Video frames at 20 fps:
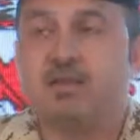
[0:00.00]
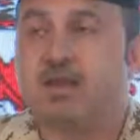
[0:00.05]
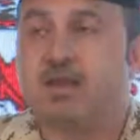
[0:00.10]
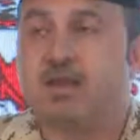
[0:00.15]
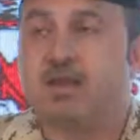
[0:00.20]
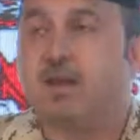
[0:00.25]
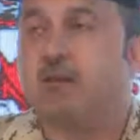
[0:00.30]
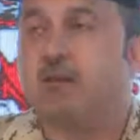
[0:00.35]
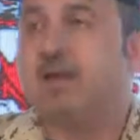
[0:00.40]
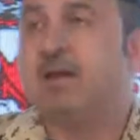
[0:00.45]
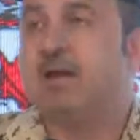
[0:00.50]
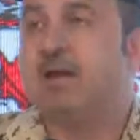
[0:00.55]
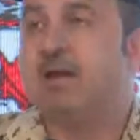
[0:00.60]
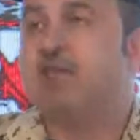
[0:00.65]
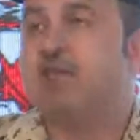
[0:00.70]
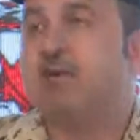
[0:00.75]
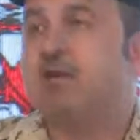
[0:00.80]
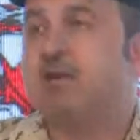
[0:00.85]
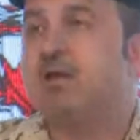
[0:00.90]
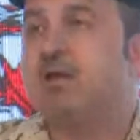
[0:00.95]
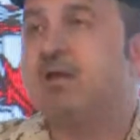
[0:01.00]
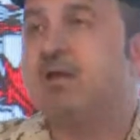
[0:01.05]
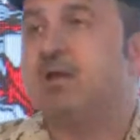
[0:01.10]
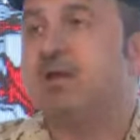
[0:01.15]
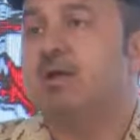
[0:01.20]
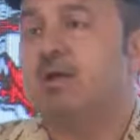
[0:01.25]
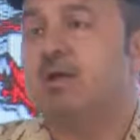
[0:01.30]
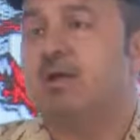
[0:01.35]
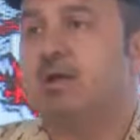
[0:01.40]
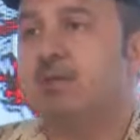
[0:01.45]
So me as a
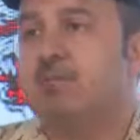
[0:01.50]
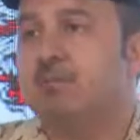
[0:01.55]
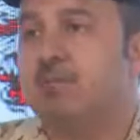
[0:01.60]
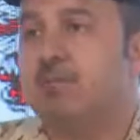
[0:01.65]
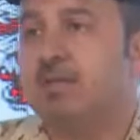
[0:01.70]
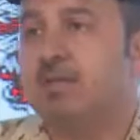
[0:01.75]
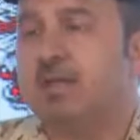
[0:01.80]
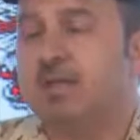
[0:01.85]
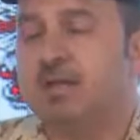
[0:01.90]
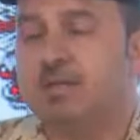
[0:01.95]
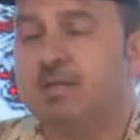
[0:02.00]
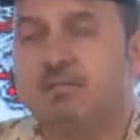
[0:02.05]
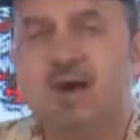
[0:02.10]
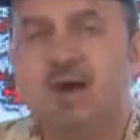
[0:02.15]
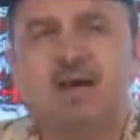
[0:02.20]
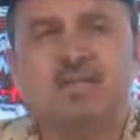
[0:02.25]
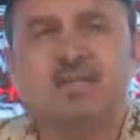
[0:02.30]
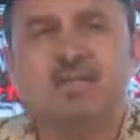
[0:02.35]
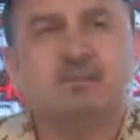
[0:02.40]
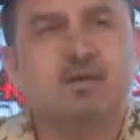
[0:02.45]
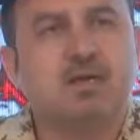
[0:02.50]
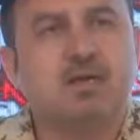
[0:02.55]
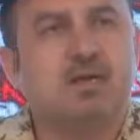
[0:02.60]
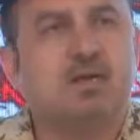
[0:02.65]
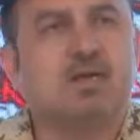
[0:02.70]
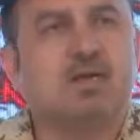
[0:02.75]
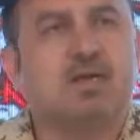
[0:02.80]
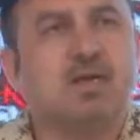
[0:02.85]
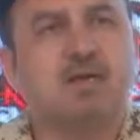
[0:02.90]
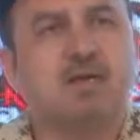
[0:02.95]
parent,
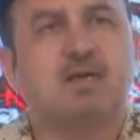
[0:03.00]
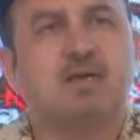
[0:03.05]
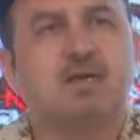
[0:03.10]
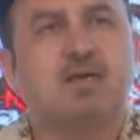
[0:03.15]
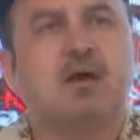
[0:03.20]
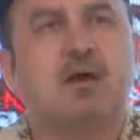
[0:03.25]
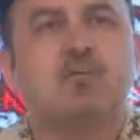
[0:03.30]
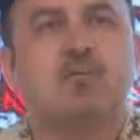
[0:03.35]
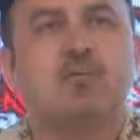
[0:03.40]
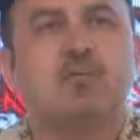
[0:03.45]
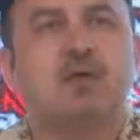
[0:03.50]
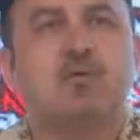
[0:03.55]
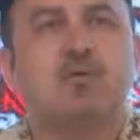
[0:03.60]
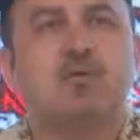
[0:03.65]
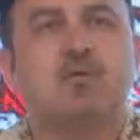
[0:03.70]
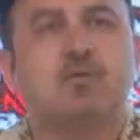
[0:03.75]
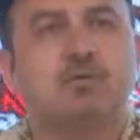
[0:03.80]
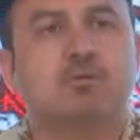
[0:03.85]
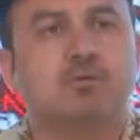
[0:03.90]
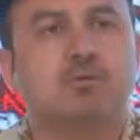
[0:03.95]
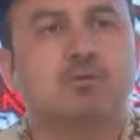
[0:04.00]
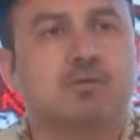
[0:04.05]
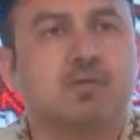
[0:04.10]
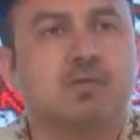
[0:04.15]
I shall not